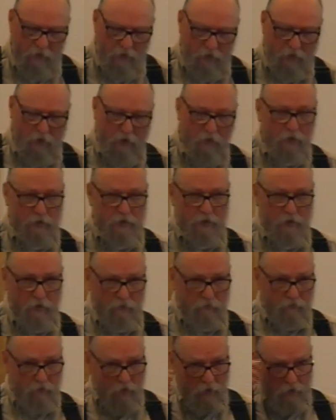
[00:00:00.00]
the title Son
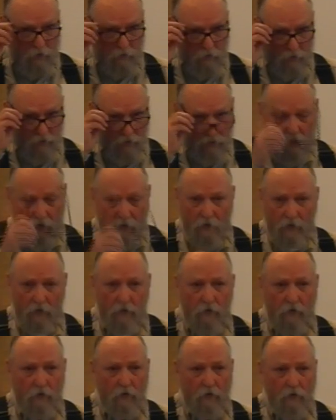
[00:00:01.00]
of God and
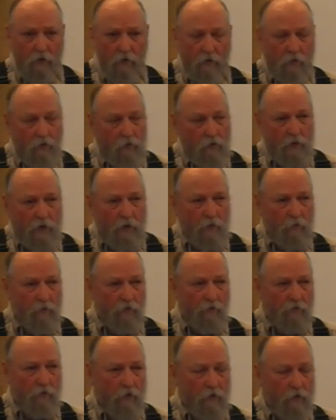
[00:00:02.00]
Messiah can't be
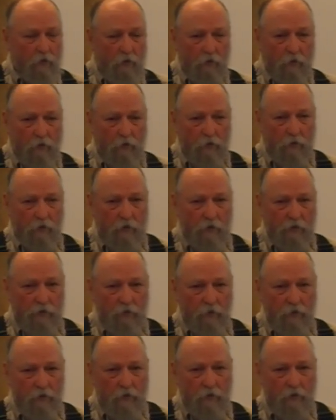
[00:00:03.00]
found in the Old
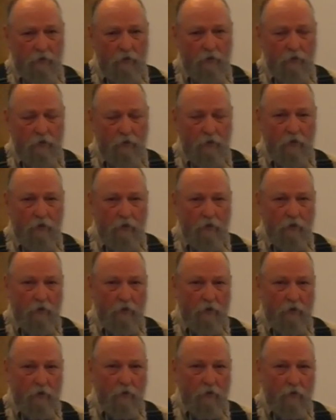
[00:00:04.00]
Testament.
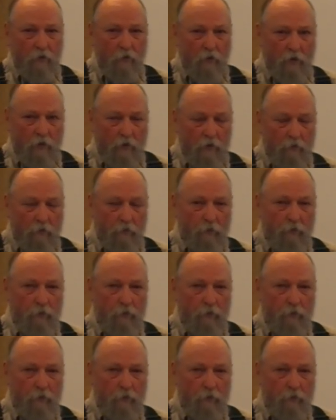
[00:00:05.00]
Well,